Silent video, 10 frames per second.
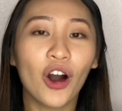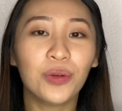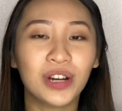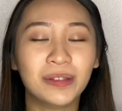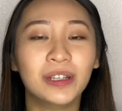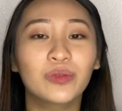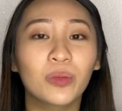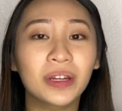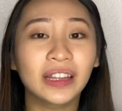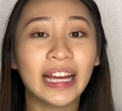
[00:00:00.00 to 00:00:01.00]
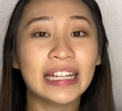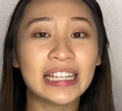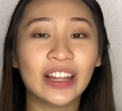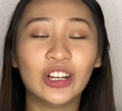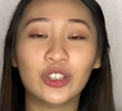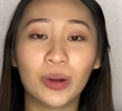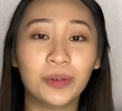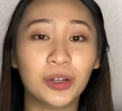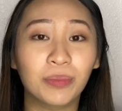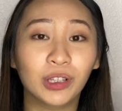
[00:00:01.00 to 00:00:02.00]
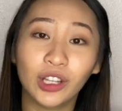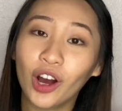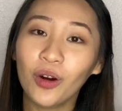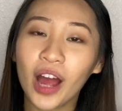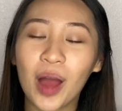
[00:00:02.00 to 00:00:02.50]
the recipes will be linked in the description below,